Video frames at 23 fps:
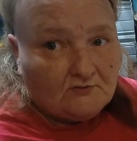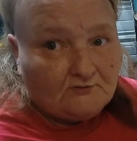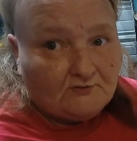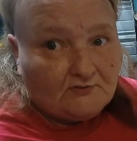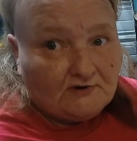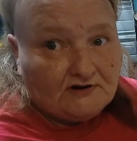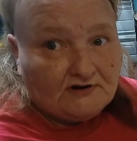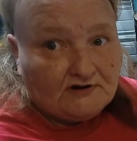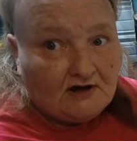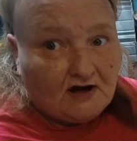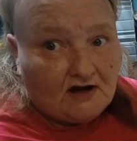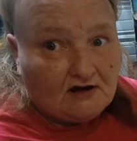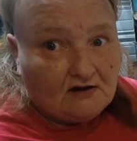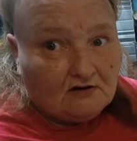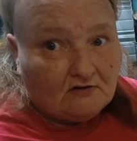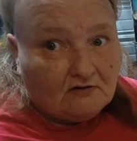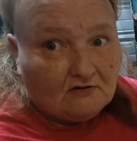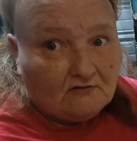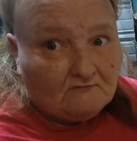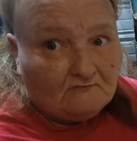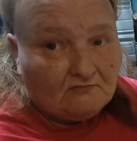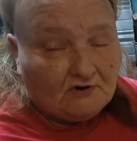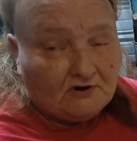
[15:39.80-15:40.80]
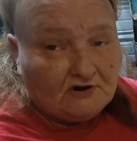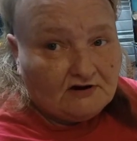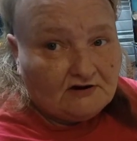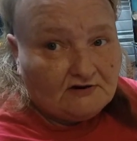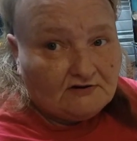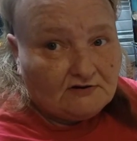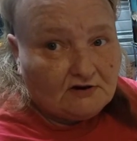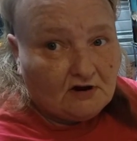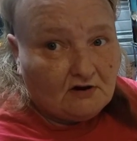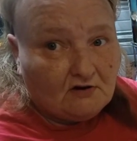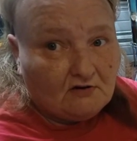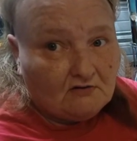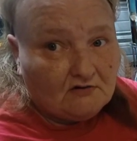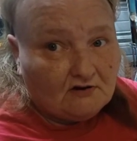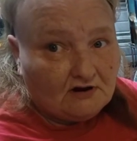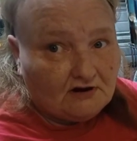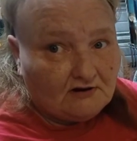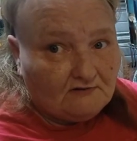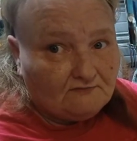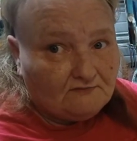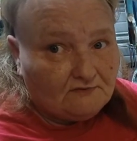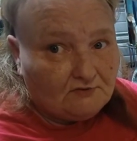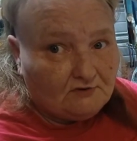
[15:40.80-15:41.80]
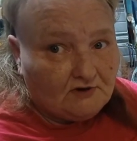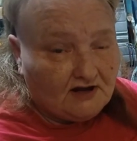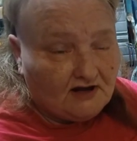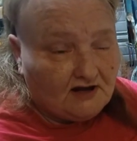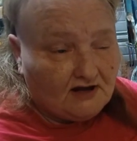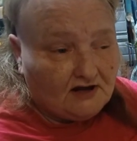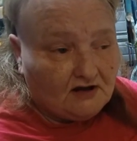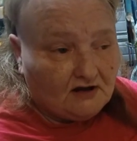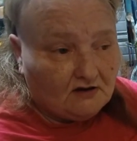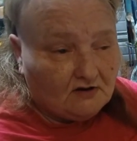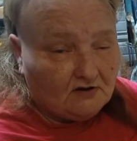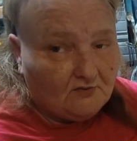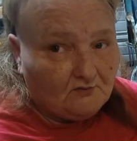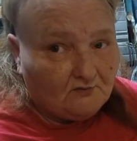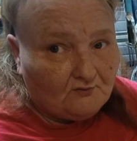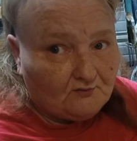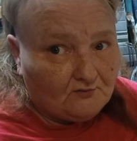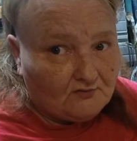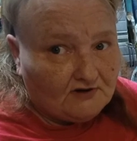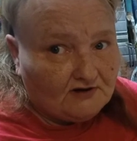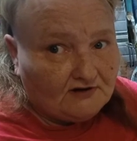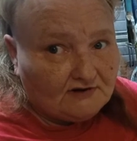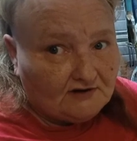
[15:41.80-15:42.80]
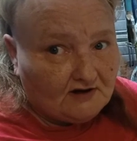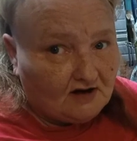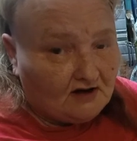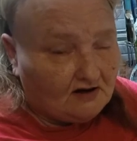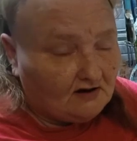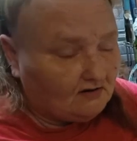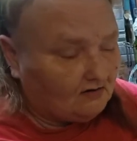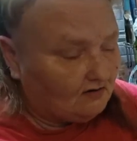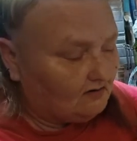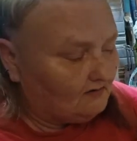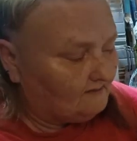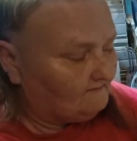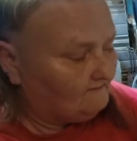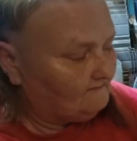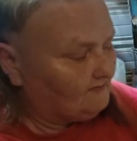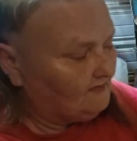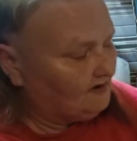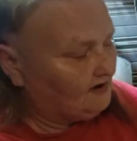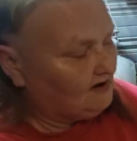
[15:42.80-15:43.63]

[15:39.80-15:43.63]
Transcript: Recycle them, please, y'all. If you can, recycle them.